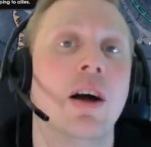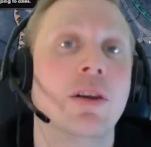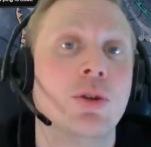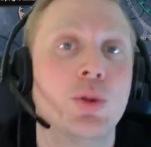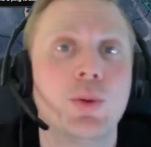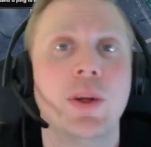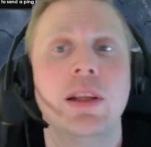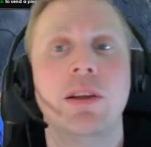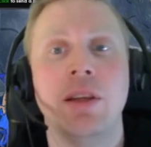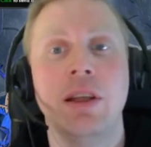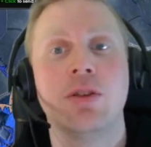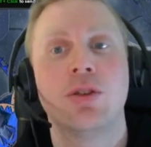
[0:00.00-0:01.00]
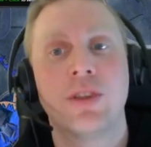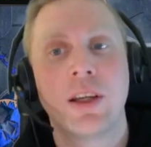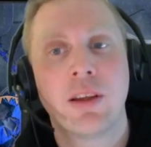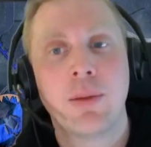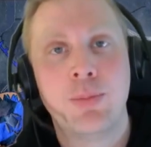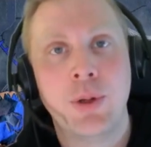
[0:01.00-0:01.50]
You really need to
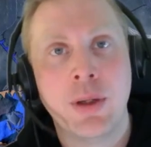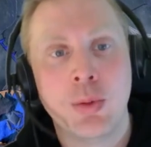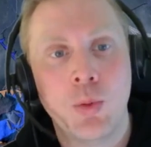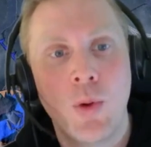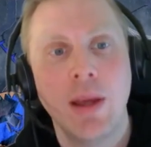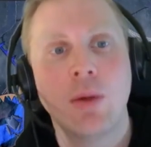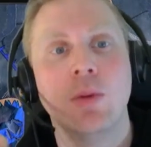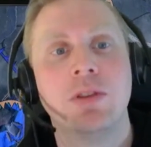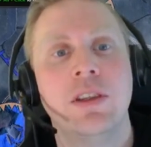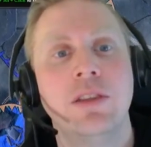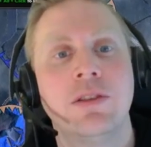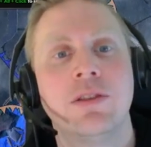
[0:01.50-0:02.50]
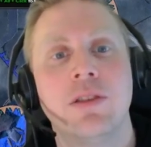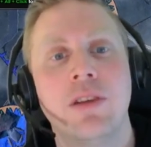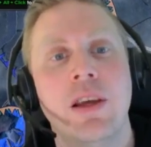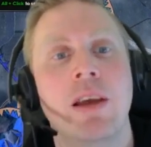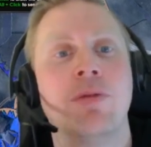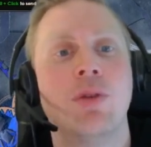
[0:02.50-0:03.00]
check the prerequisites
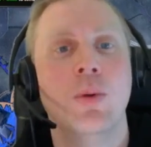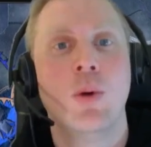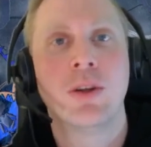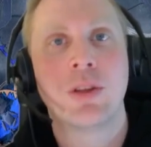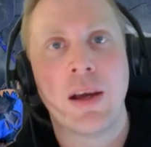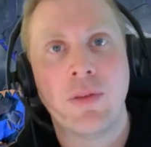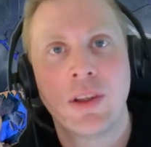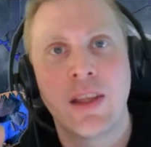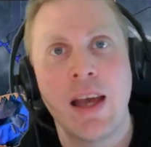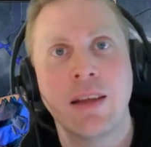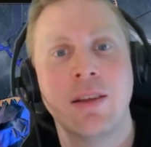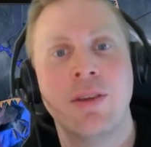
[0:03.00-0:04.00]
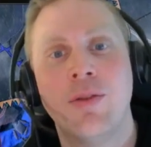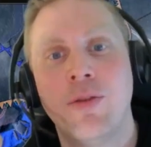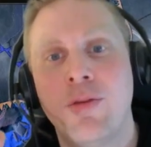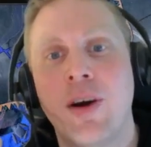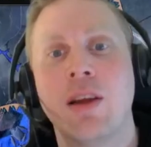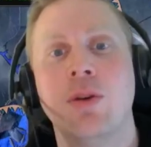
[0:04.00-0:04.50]
if you want to have a tactic
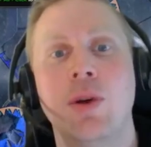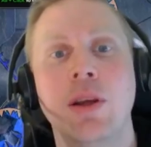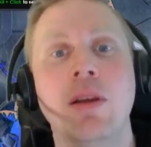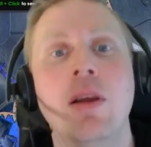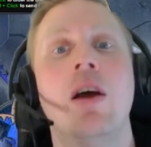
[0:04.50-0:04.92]
firing.